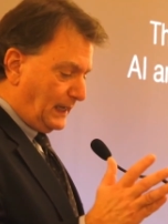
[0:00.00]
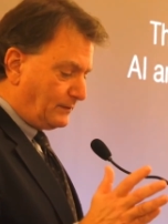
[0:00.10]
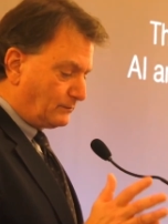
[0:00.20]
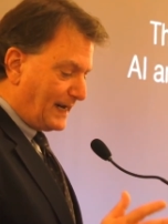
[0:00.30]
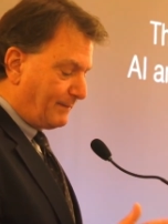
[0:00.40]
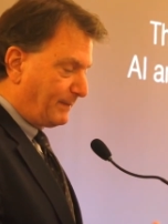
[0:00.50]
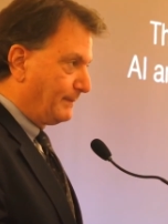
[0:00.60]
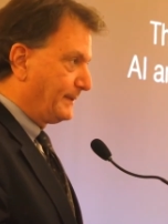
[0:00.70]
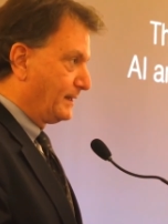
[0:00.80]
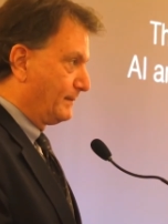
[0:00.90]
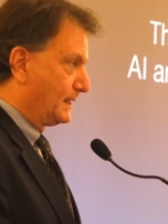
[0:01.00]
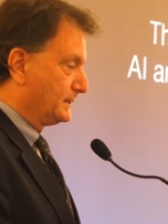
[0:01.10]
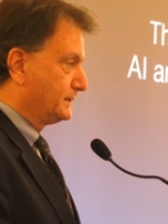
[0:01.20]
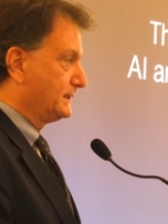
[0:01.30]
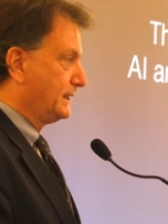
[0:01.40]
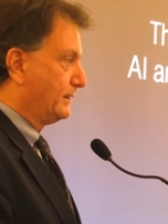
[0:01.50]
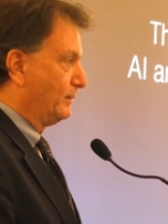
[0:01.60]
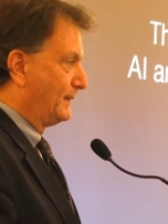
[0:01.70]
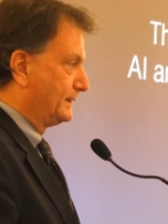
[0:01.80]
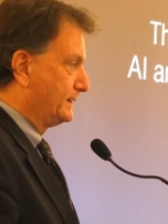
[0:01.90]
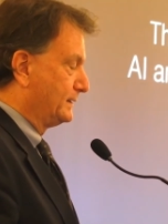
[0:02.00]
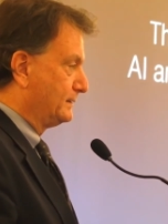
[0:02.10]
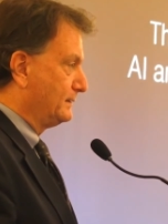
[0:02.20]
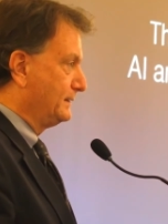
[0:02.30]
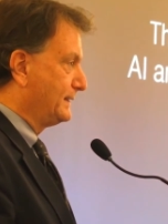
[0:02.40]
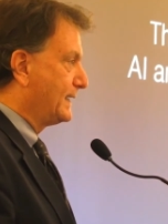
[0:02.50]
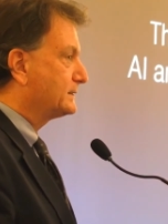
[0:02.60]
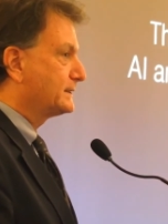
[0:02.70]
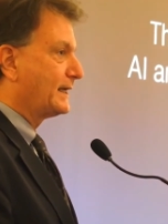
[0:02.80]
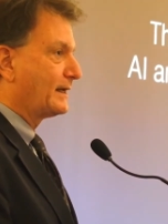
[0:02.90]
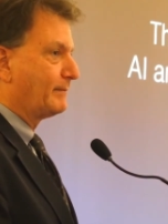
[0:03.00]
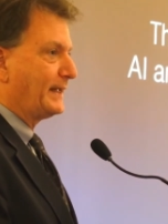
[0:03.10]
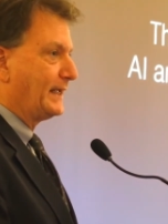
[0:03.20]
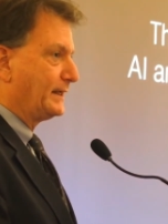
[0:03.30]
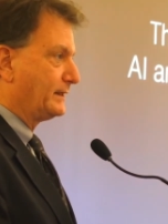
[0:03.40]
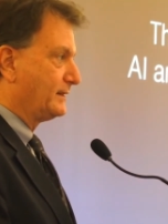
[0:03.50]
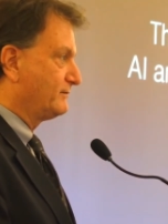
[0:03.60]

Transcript: kind of wrap up here, but also tell you about the next campaign,